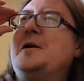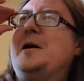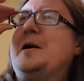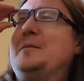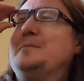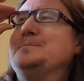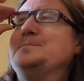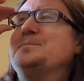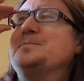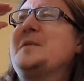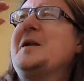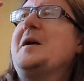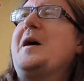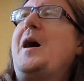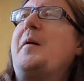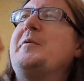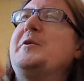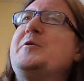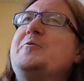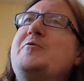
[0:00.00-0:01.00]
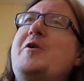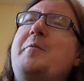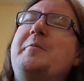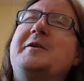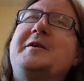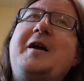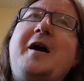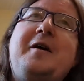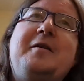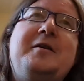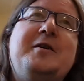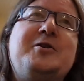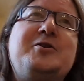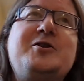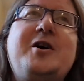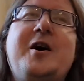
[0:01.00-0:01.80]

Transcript: I mean, the Roman Catholic